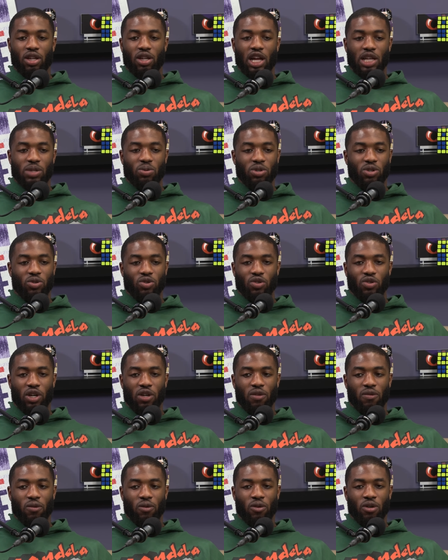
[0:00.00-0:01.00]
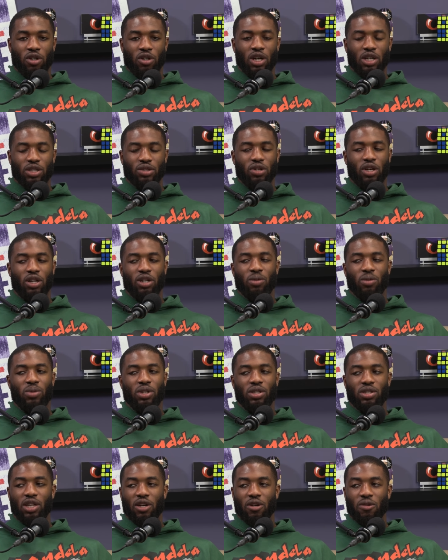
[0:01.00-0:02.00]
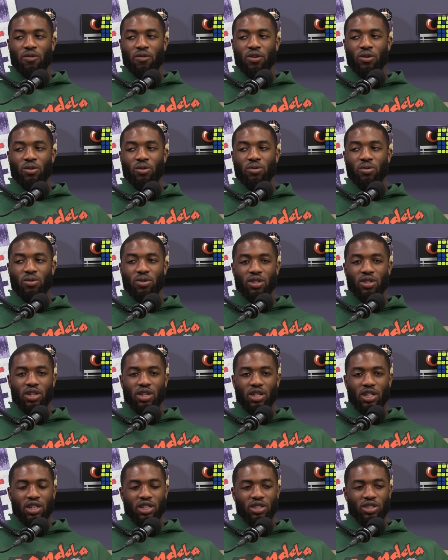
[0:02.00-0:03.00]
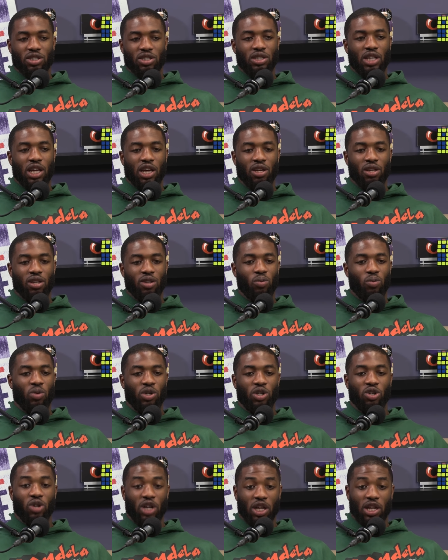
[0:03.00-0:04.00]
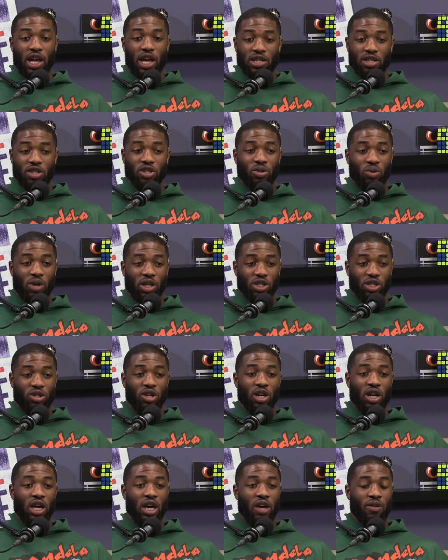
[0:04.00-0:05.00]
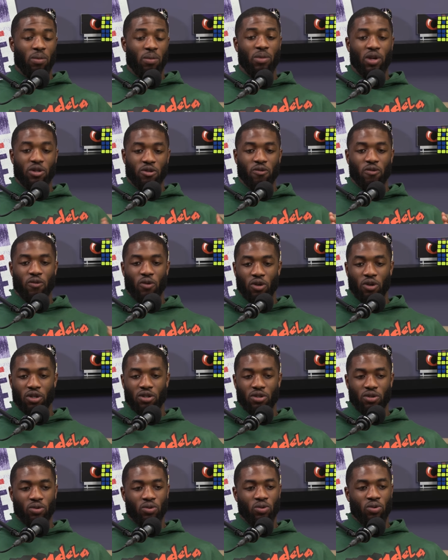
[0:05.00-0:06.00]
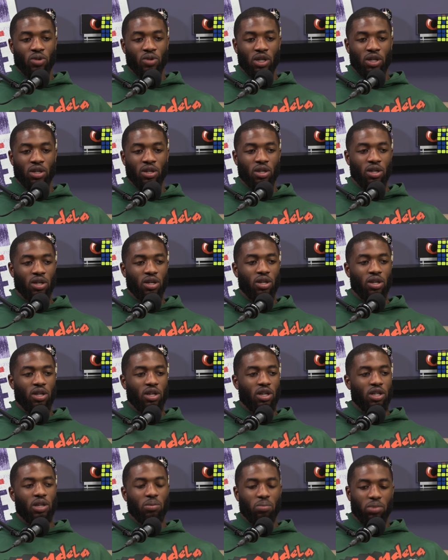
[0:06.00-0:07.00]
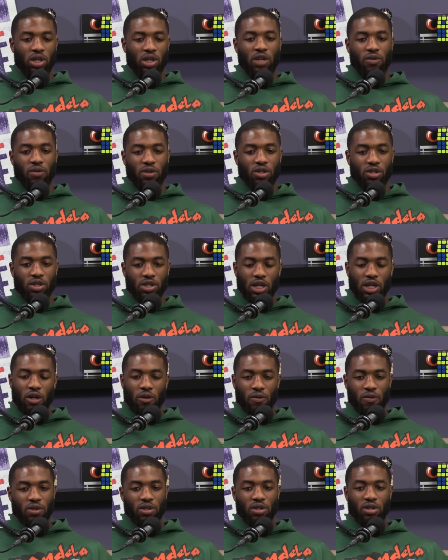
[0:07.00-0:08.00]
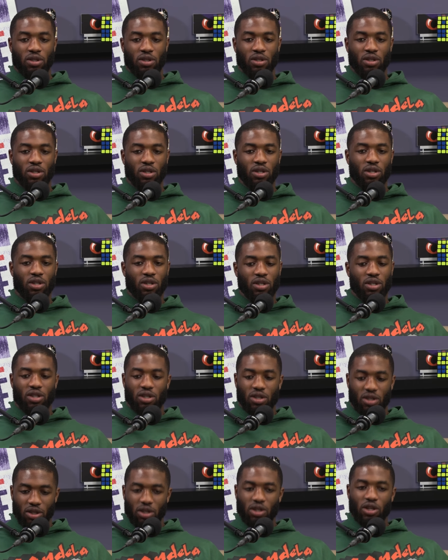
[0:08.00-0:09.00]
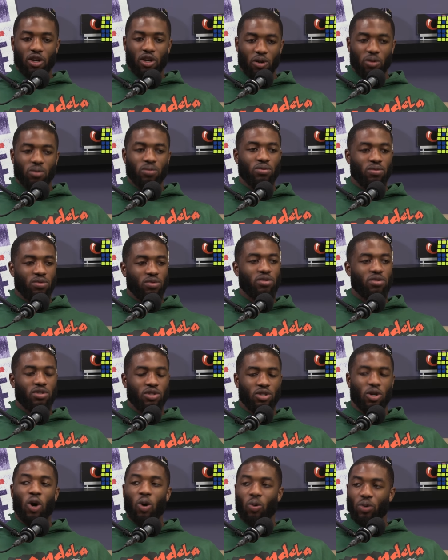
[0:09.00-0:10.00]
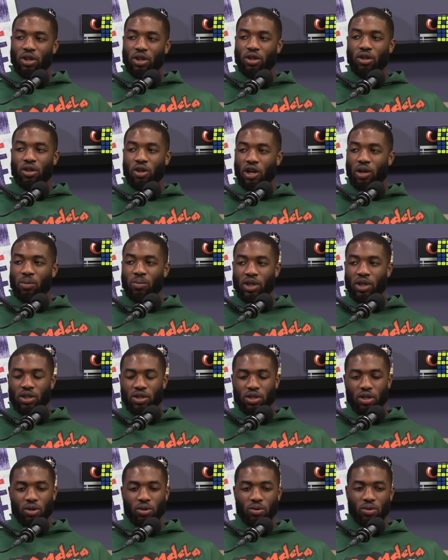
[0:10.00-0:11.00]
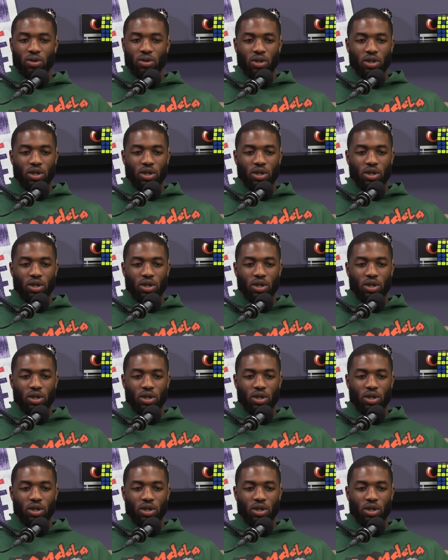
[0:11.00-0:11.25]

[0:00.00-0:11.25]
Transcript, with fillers: That's what you train for. You're not training to be second fiddle. It's just that when you're in that situation, you gotta have the mental fortitude and the belief in yourself to you know to own it. You know what I mean? So.